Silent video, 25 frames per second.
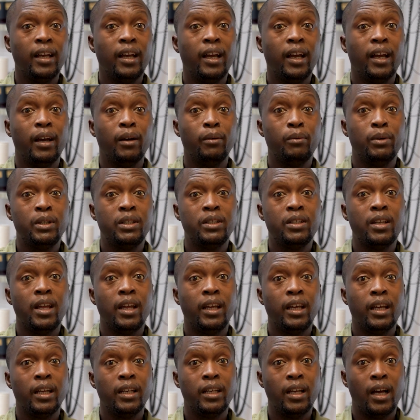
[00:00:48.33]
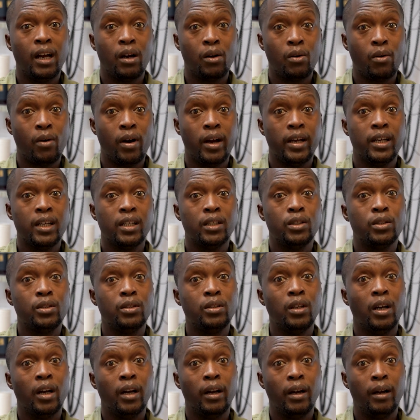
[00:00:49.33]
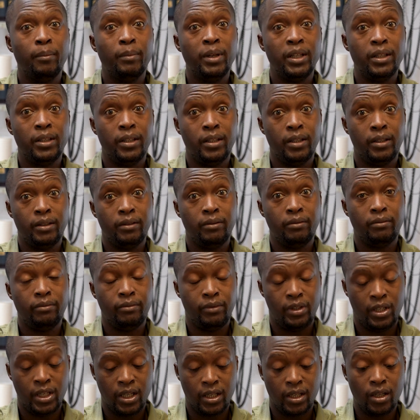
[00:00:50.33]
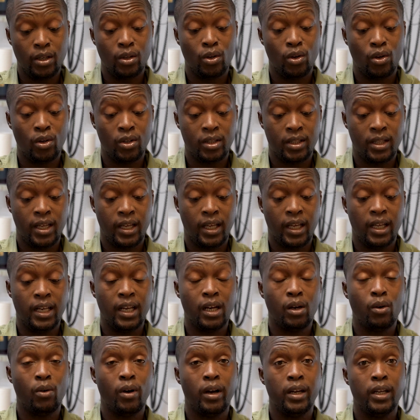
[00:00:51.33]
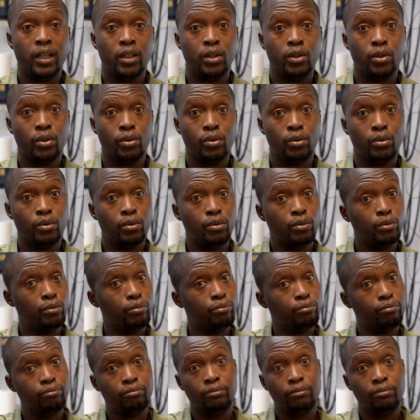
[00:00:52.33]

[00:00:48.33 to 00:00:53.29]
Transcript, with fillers: uh, which they can acquire, uh, I mean, hearing loss they can acquire through